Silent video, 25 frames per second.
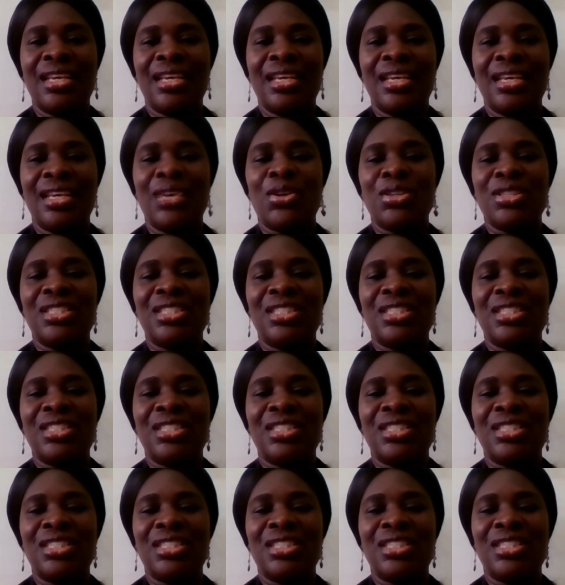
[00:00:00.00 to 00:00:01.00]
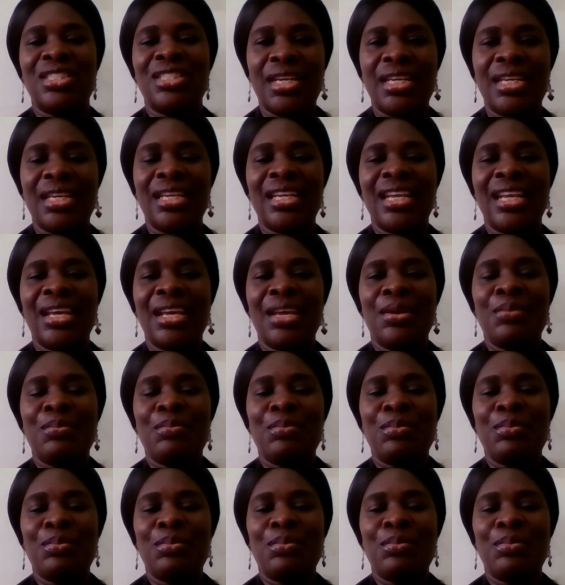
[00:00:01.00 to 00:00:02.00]
because the children
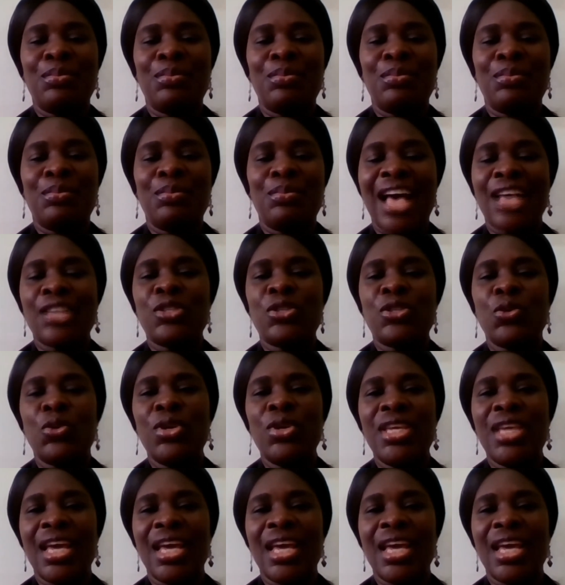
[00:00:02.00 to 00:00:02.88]
are so